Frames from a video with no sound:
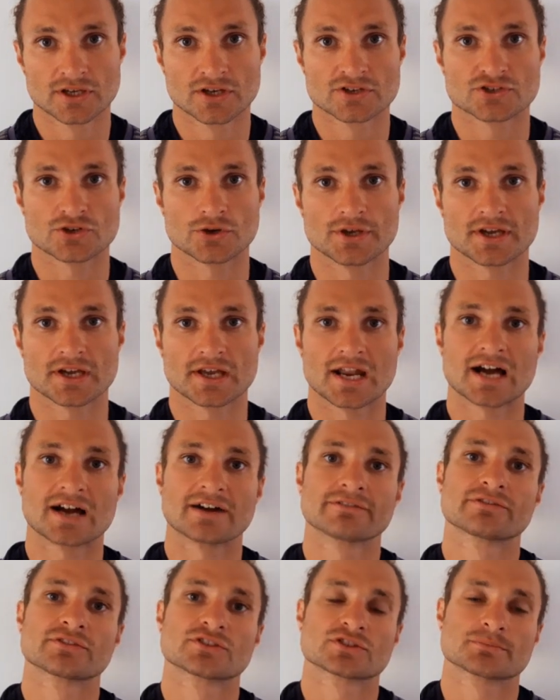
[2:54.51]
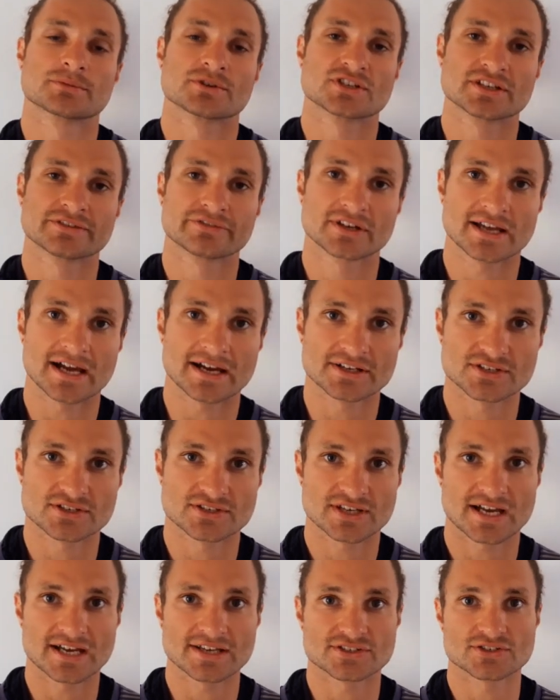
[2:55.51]
So you can have specific
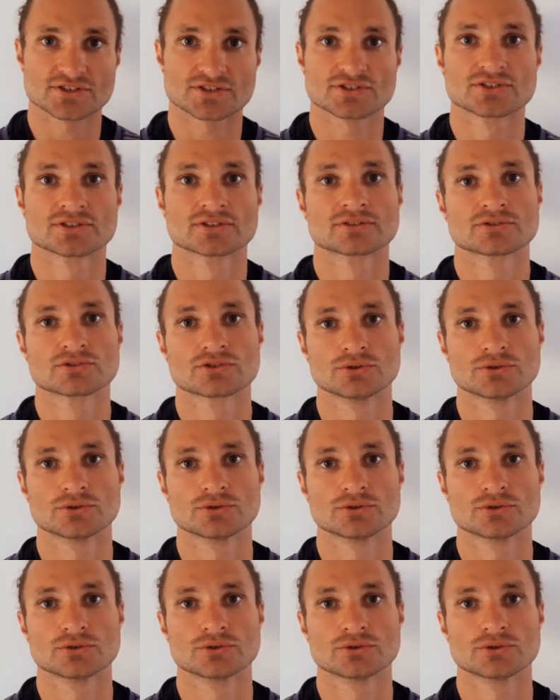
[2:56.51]
exercises